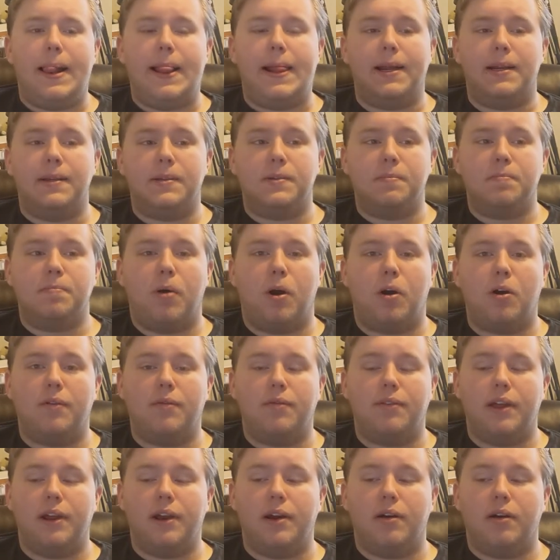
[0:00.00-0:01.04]
Is part
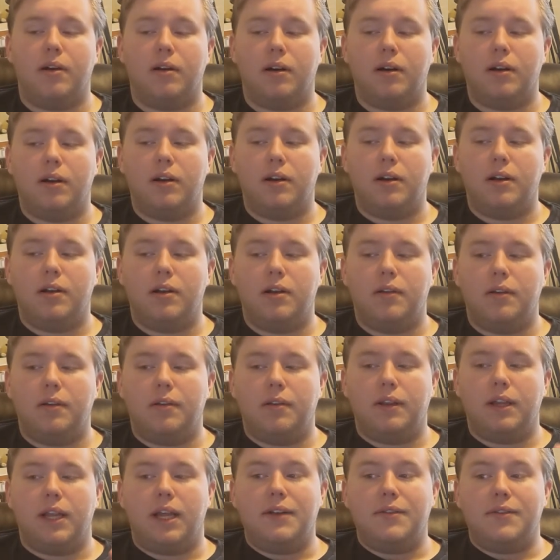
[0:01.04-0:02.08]
of their
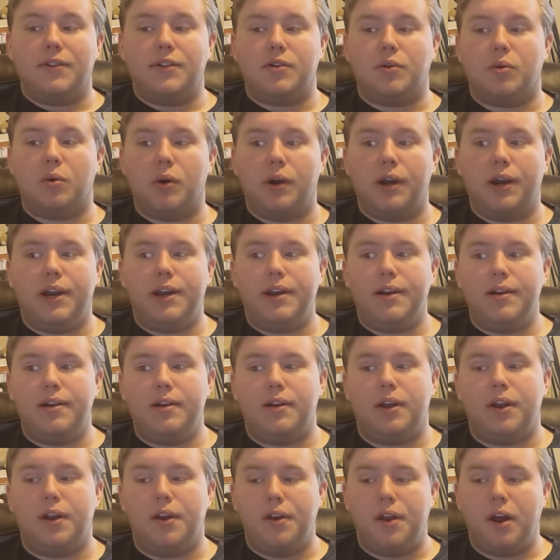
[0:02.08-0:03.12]
life story
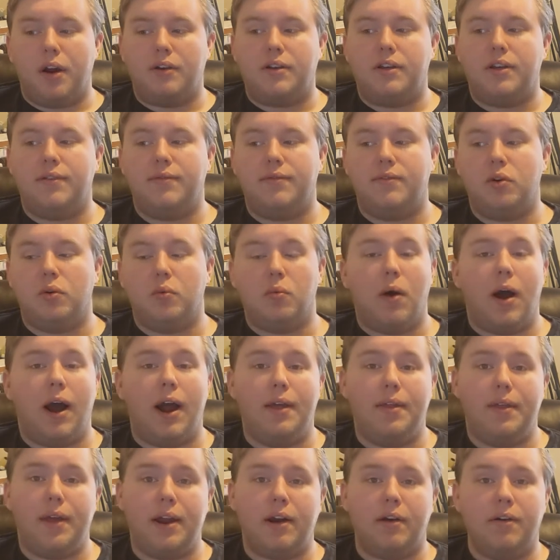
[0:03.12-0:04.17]
conductive to
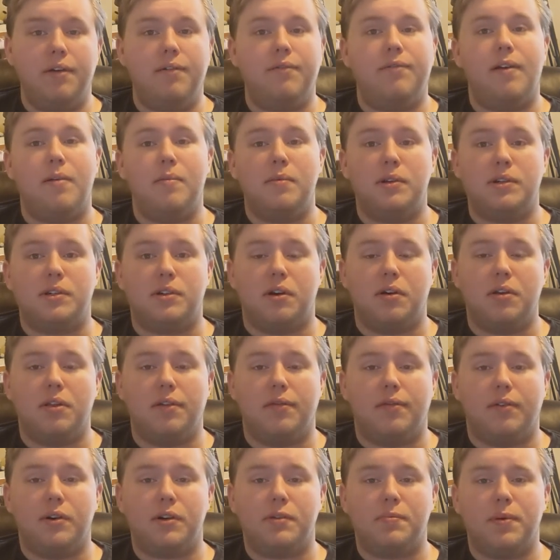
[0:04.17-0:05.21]
why they are in feminist art in
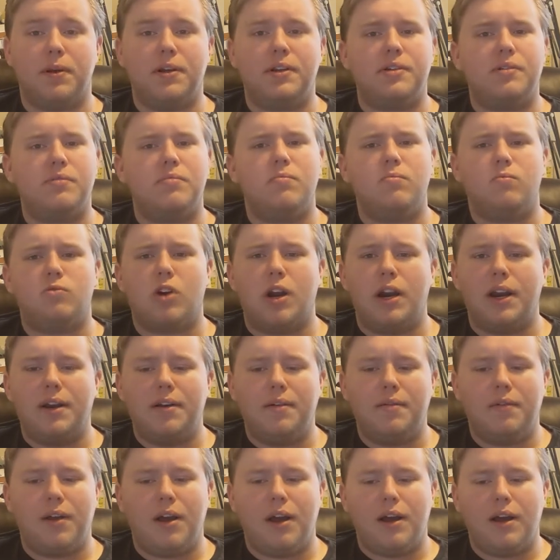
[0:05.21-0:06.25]
the first place? Try
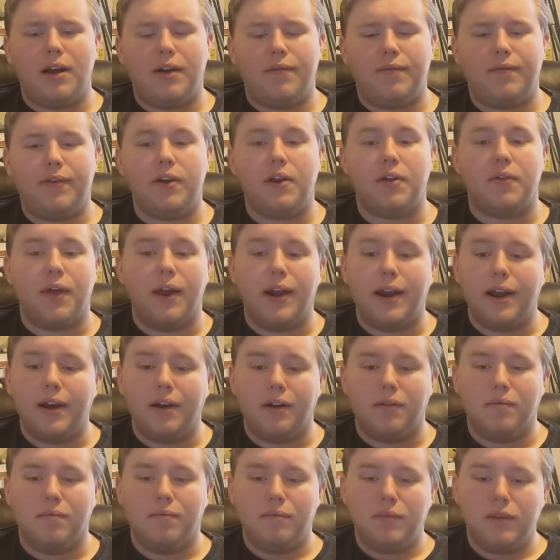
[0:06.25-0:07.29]
and figure that
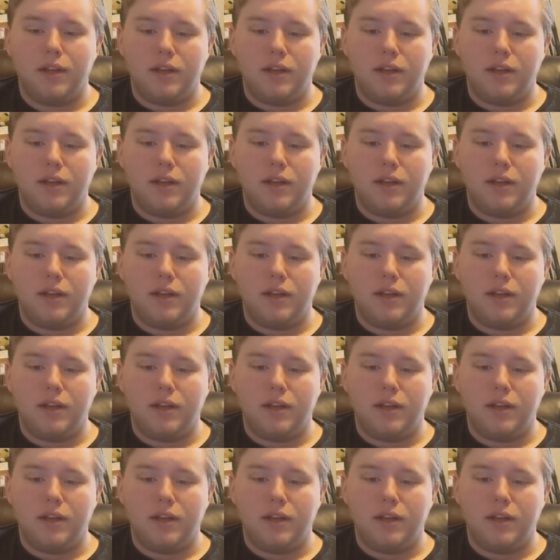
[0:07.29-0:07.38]
out.